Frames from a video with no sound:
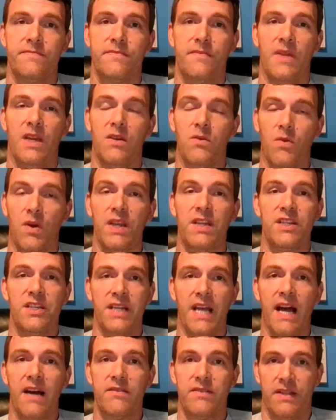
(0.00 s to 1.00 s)
and
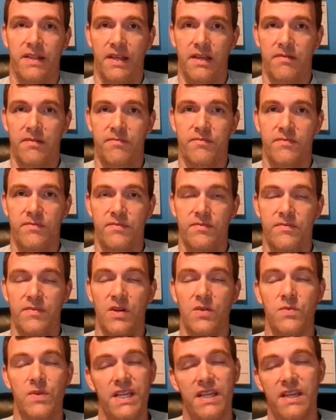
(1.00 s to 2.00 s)
reaching out to them.
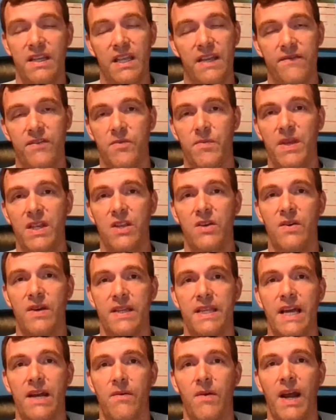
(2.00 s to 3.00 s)
And we can even be
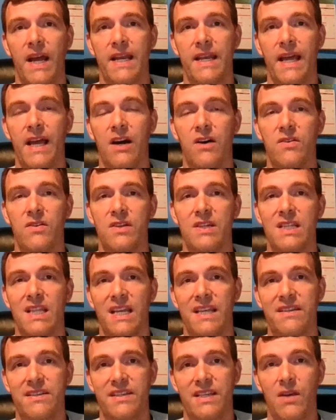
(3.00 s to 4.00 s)
doing that right now to at
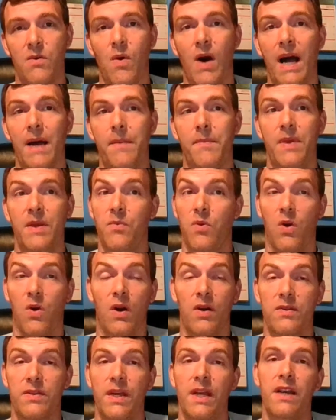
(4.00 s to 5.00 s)
least see why people
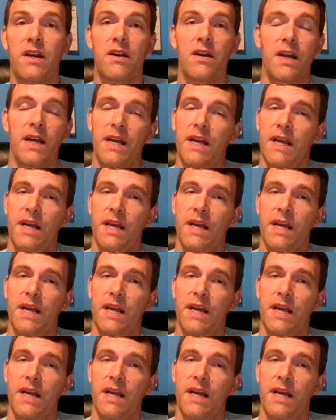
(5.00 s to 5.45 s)
aren't there.